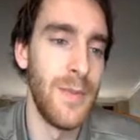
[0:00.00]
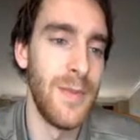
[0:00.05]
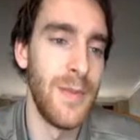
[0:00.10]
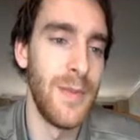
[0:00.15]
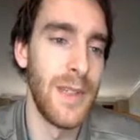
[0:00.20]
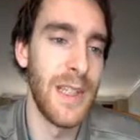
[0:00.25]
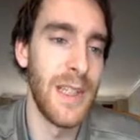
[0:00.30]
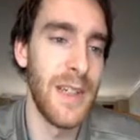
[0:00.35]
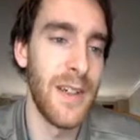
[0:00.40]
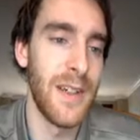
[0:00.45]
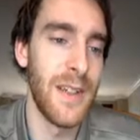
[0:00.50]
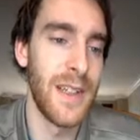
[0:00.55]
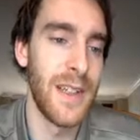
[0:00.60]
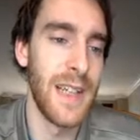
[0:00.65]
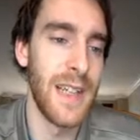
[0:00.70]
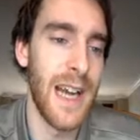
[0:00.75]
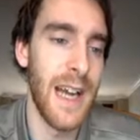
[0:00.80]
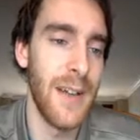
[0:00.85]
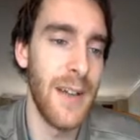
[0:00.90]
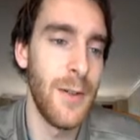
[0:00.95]
click on the
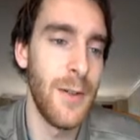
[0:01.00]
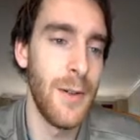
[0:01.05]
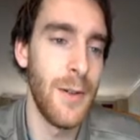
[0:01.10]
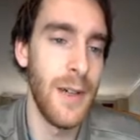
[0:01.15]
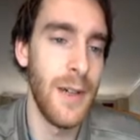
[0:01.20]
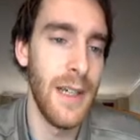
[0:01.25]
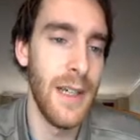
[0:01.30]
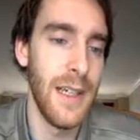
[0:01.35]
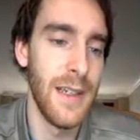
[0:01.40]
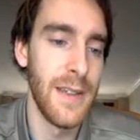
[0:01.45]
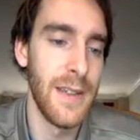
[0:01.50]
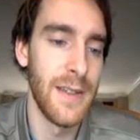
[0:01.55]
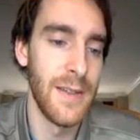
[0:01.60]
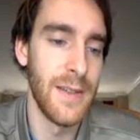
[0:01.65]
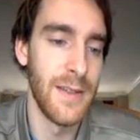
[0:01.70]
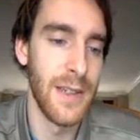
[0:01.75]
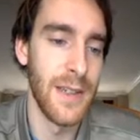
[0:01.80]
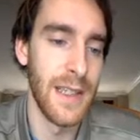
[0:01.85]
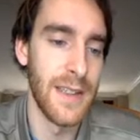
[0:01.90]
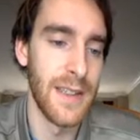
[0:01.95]
category,
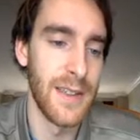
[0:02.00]
right?